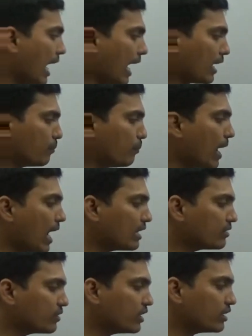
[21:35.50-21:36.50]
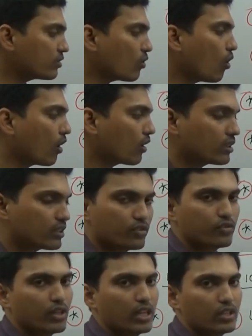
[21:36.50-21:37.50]
and balance is on
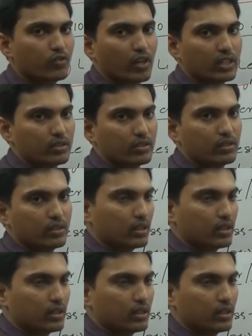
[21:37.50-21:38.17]
stage wise